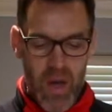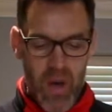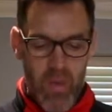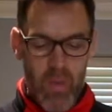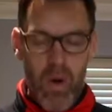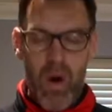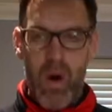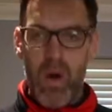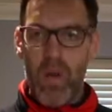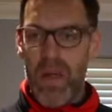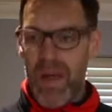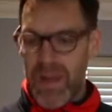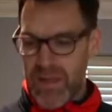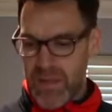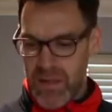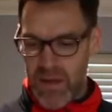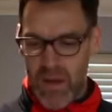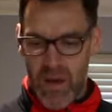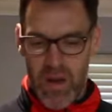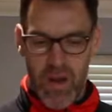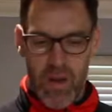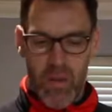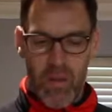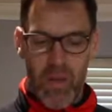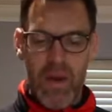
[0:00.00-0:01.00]
While that's
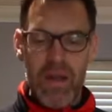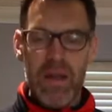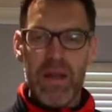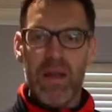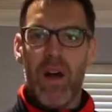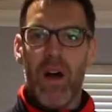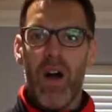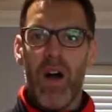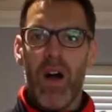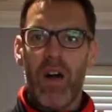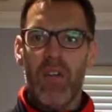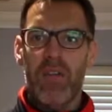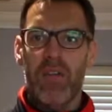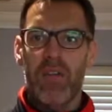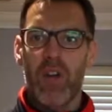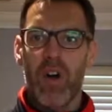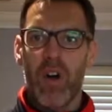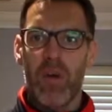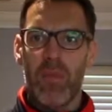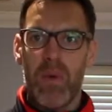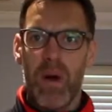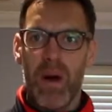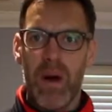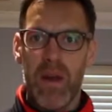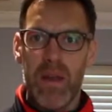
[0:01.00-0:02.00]
going away, I've
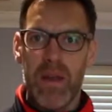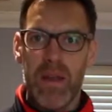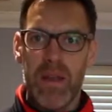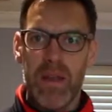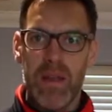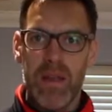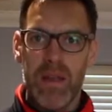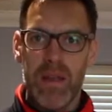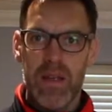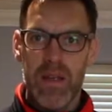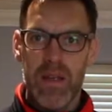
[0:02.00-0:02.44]
got my